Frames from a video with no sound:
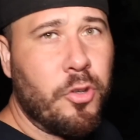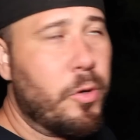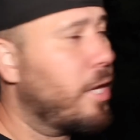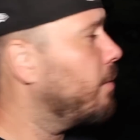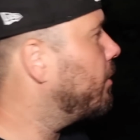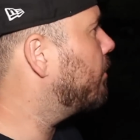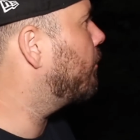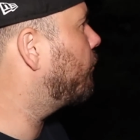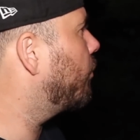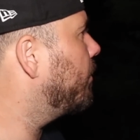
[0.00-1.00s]
Joe came here
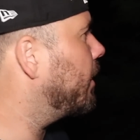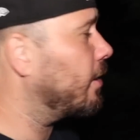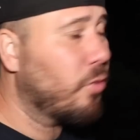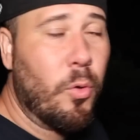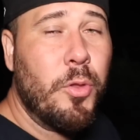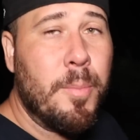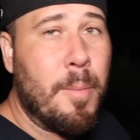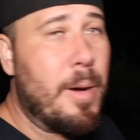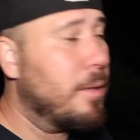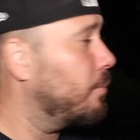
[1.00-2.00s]
before me. I told him
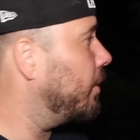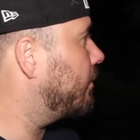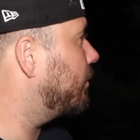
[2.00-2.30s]
about the place